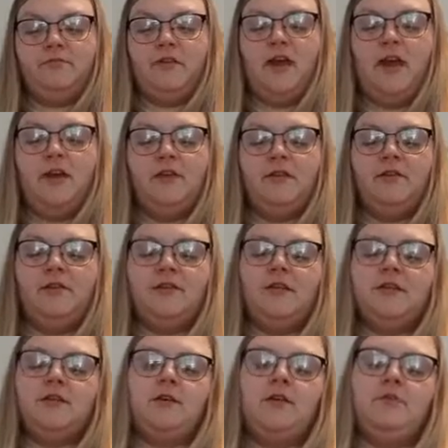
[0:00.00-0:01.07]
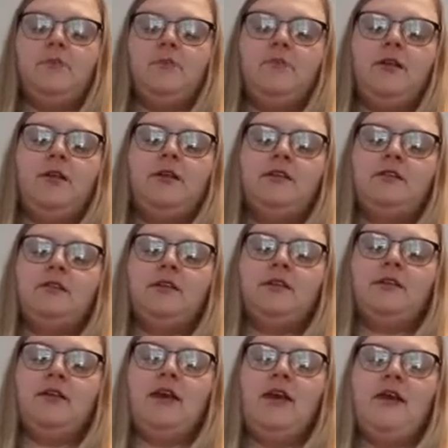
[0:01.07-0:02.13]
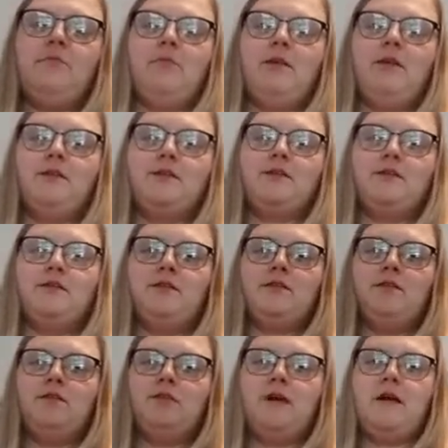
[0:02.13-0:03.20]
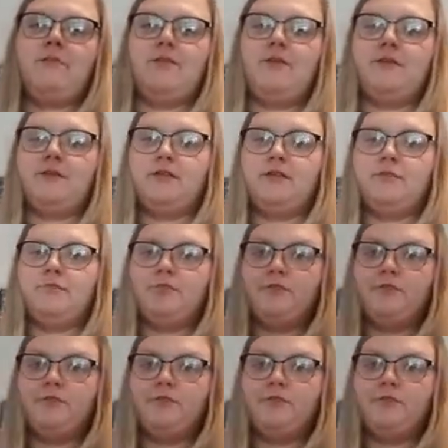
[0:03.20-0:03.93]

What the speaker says: And it only takes a couple of minutes. It takes like 8 minutes to do the crab legs.